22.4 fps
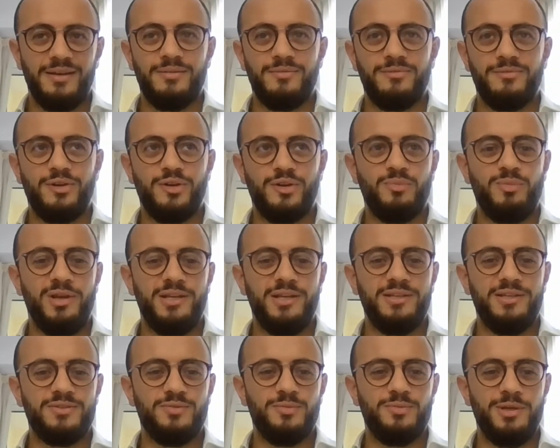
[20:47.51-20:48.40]
very
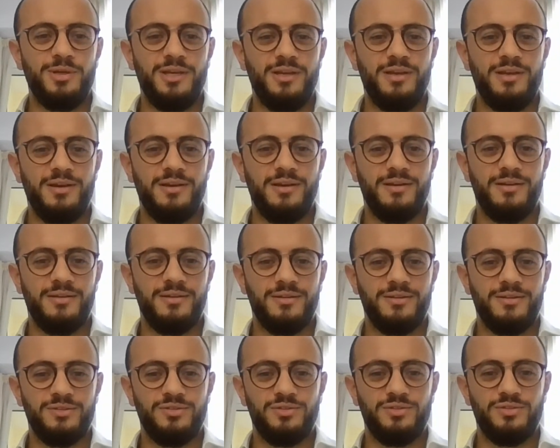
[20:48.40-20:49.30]
pleased to be
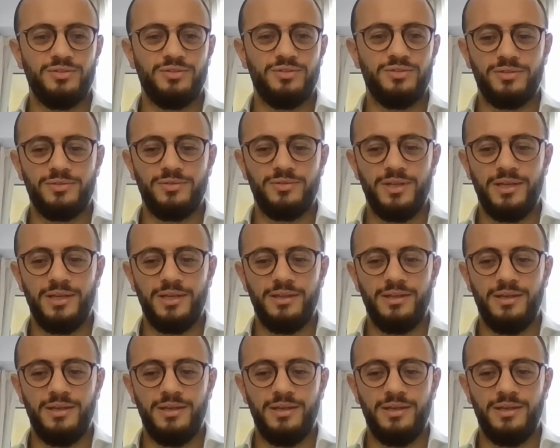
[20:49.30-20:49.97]
joining today